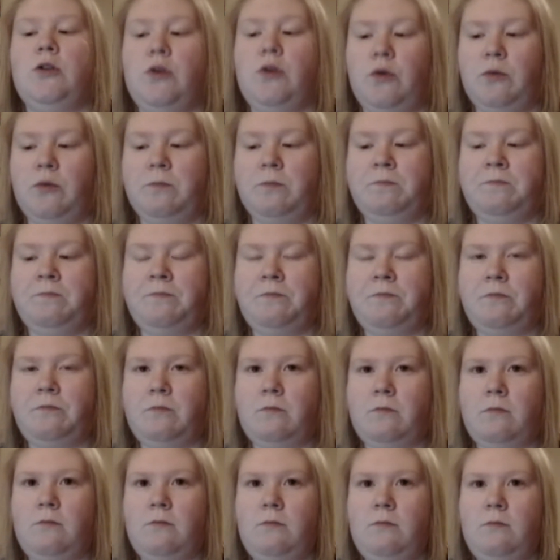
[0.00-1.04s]
So,
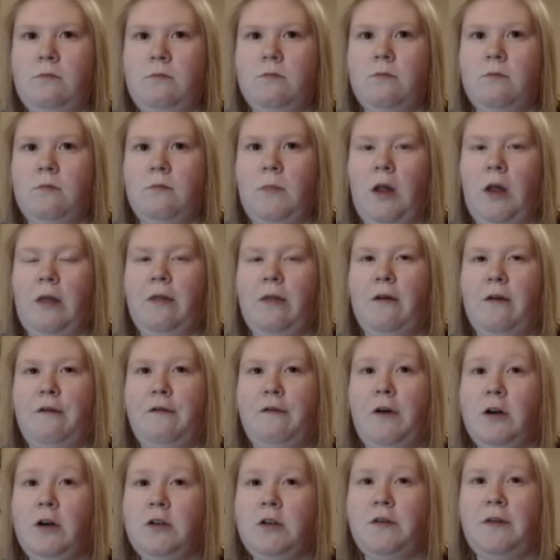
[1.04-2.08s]
the
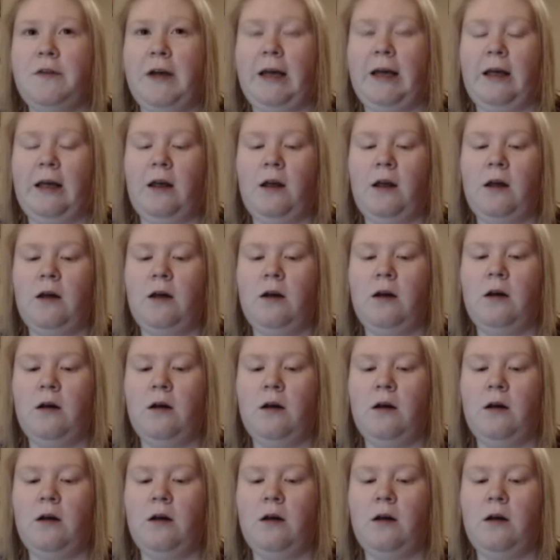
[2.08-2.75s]
first thing